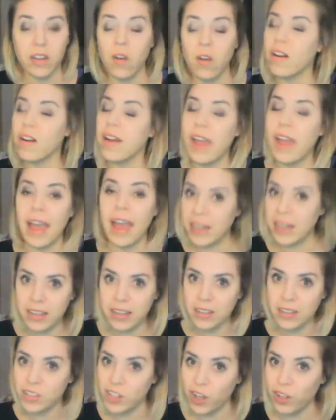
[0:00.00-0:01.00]
or any
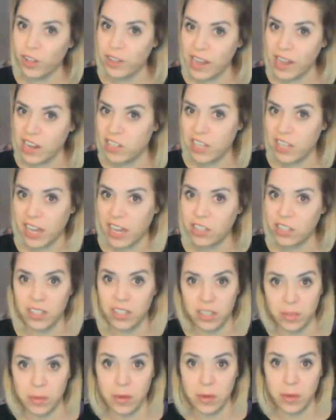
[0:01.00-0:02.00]
consultant education
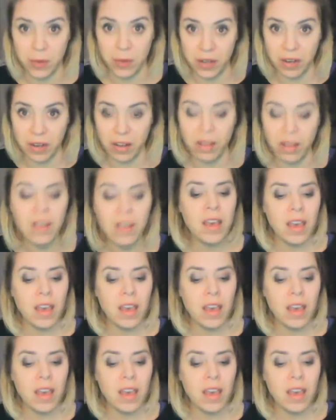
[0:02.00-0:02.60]
to be real,